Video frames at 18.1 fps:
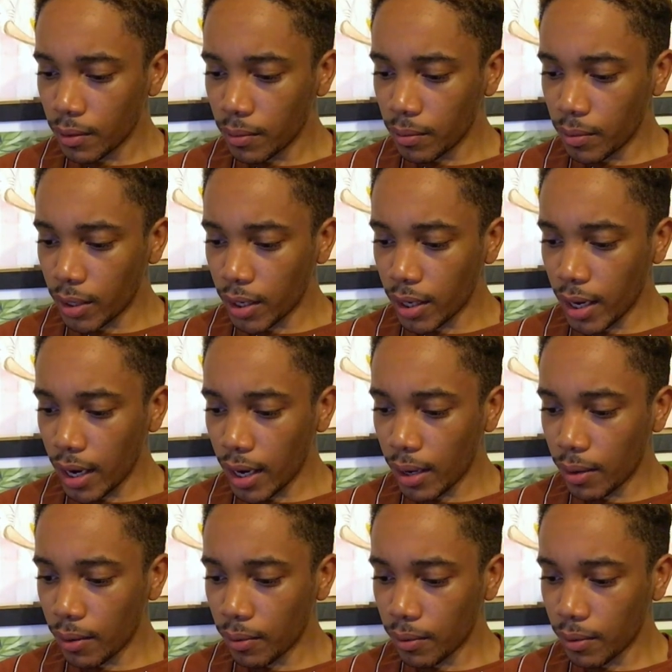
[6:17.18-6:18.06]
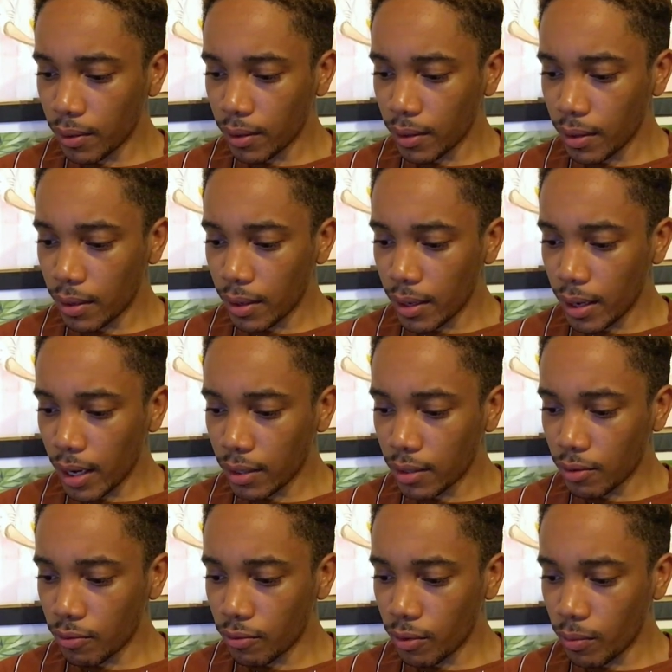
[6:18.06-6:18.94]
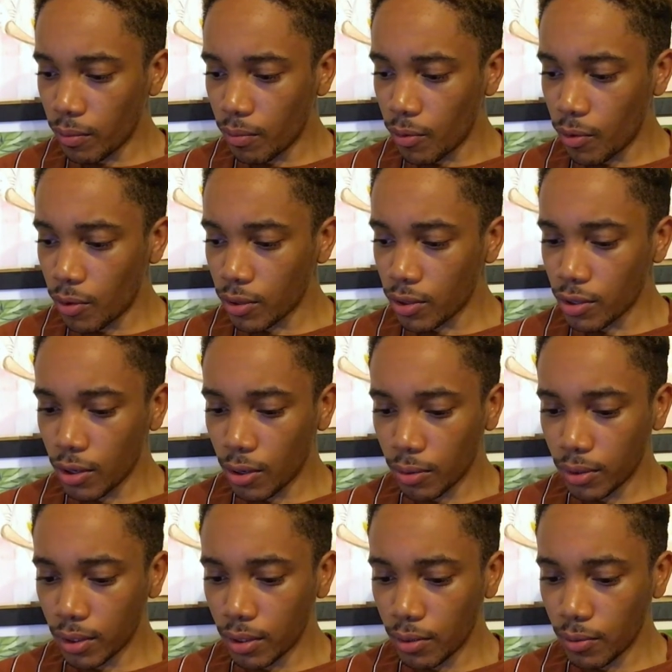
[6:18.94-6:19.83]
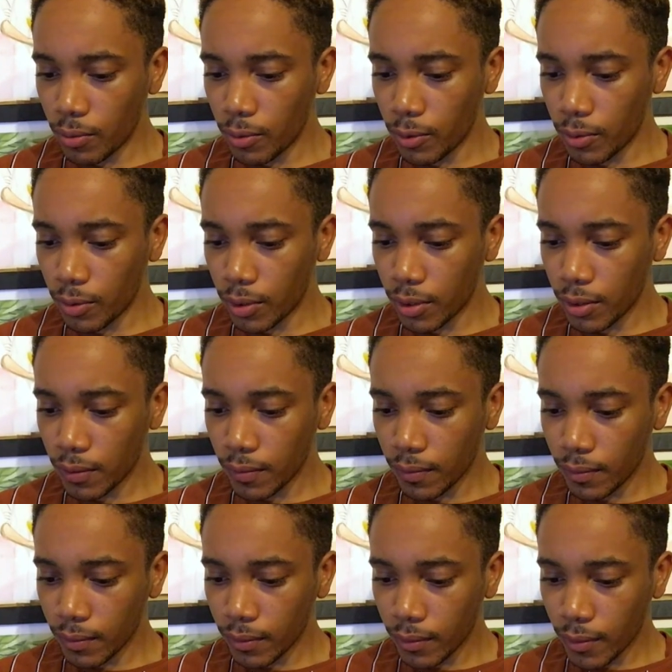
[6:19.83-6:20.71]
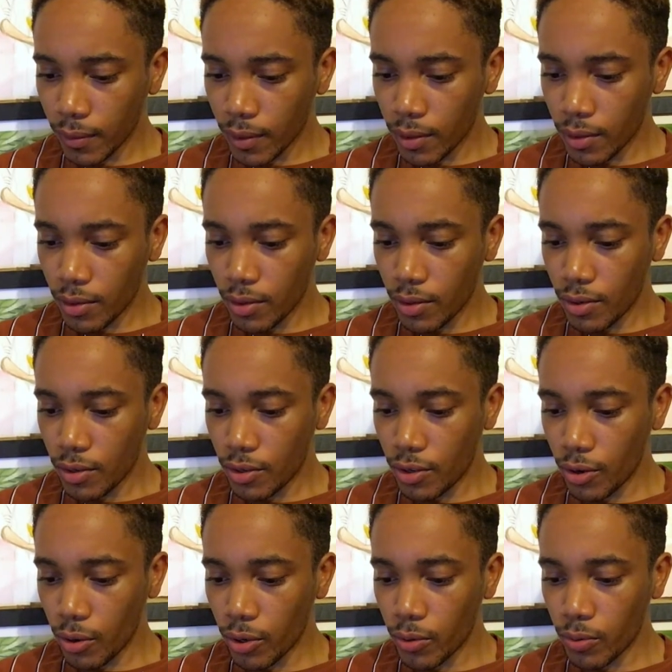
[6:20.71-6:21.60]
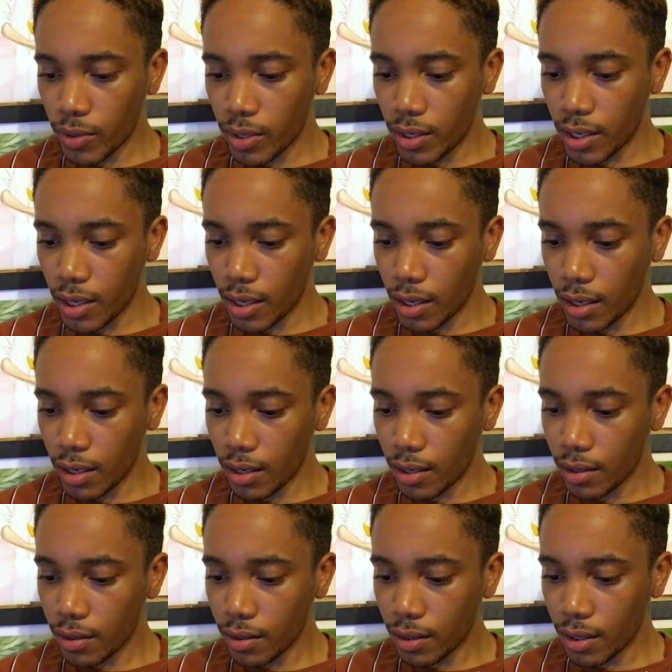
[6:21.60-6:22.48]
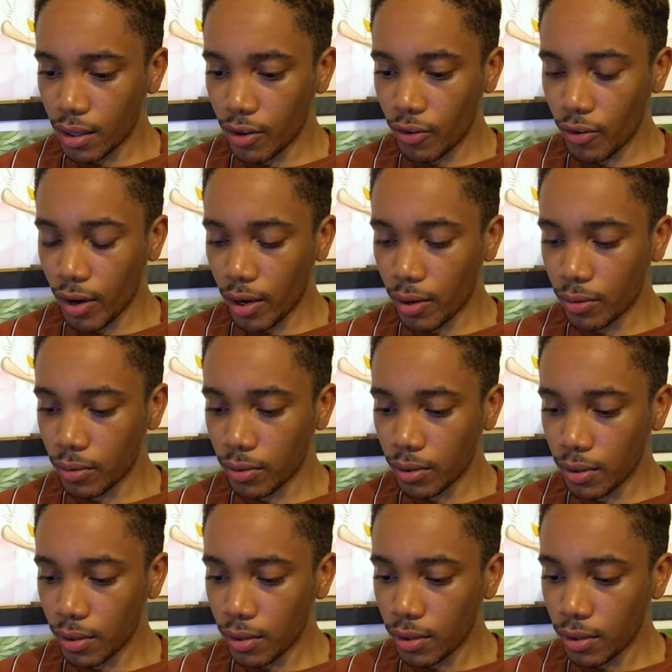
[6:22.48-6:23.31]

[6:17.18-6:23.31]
But Kay had to rub more salt in the wound. So you see, he growled.